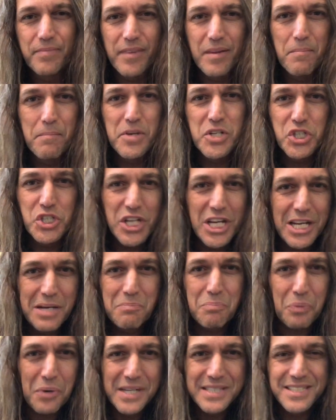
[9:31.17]
machine
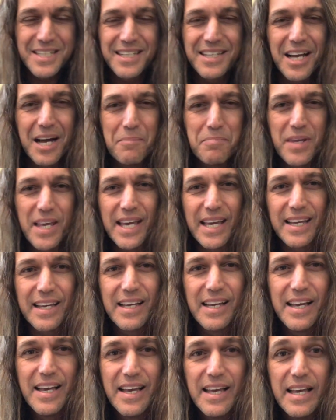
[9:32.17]
printed cupcake.
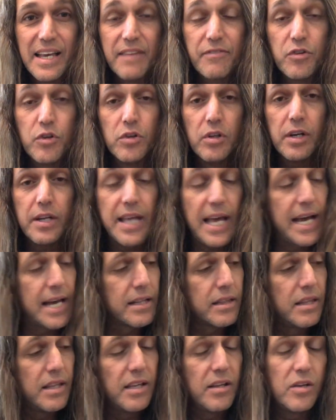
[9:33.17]
If you look
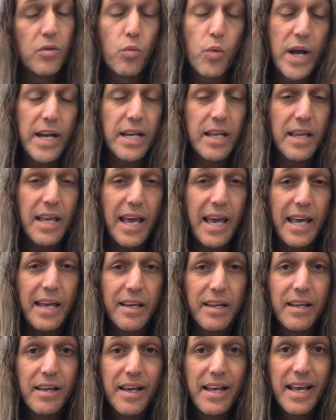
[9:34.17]
at the wedding
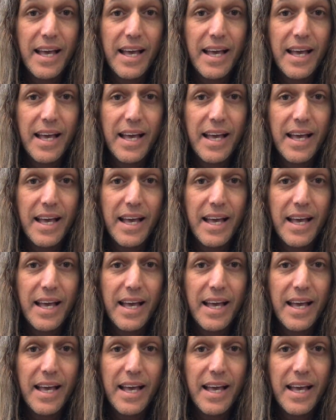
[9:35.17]
cake